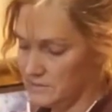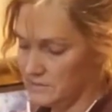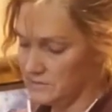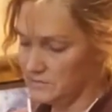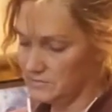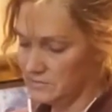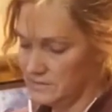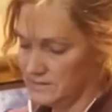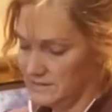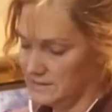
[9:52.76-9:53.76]
to,
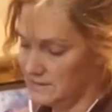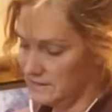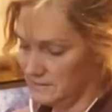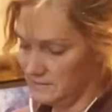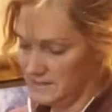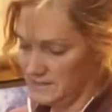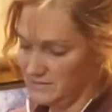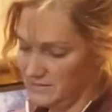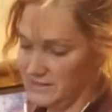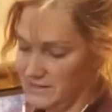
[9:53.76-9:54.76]
I mean,
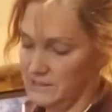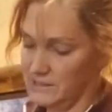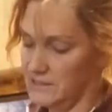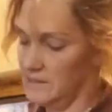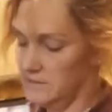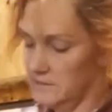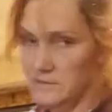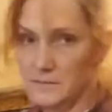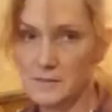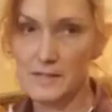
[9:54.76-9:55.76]
you can't really tell,
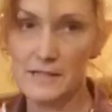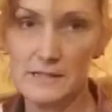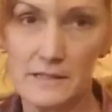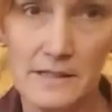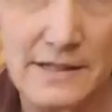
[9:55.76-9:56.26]
or you can.